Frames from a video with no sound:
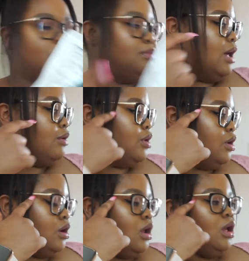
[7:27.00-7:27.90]
the black one
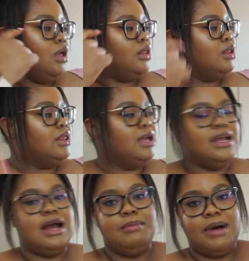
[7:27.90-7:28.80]
on. The
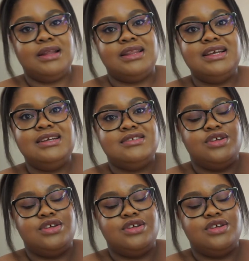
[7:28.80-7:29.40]
thing about these